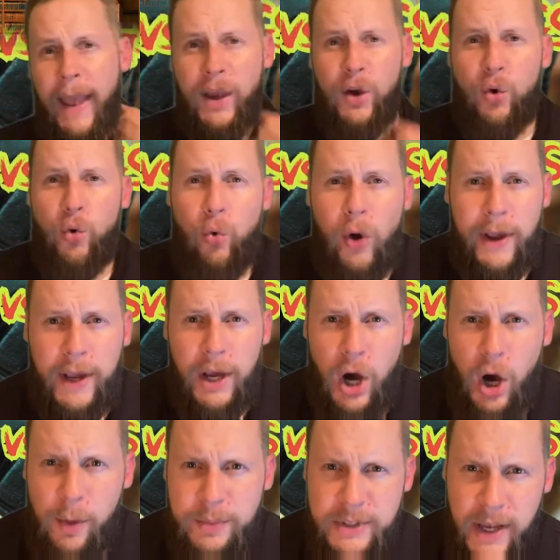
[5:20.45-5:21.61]
A quick
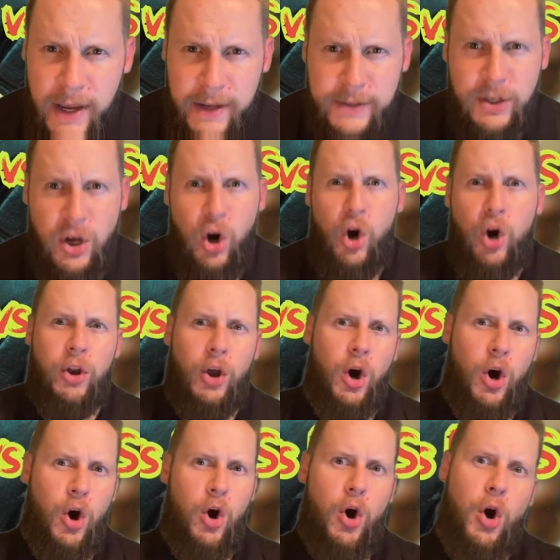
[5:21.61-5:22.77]
update on
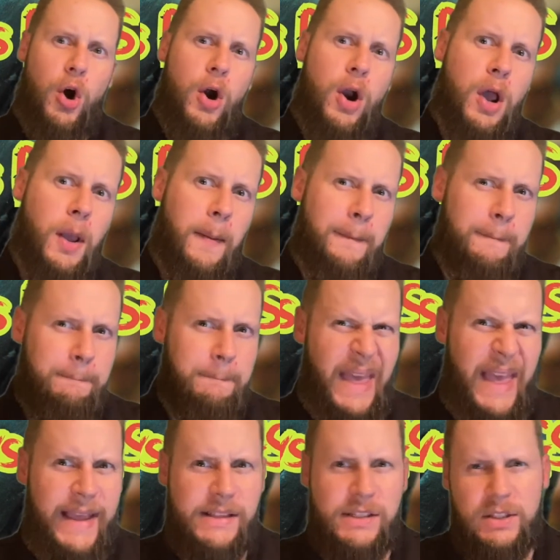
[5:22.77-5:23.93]
our
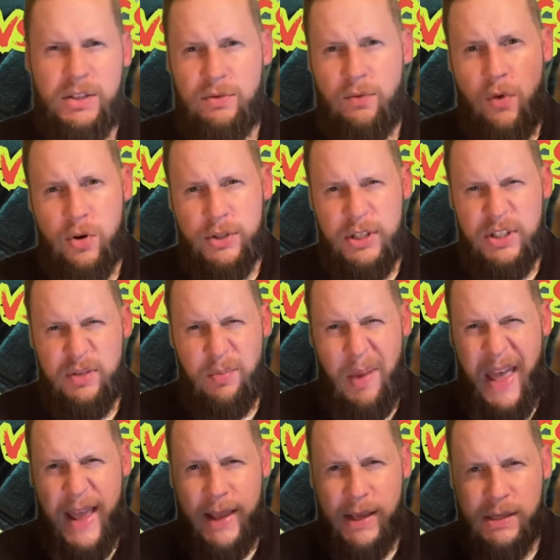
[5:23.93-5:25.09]
pins versus
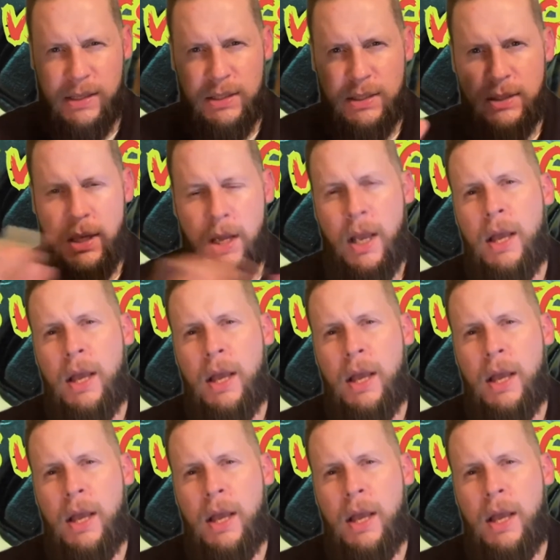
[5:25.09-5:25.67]
pegs.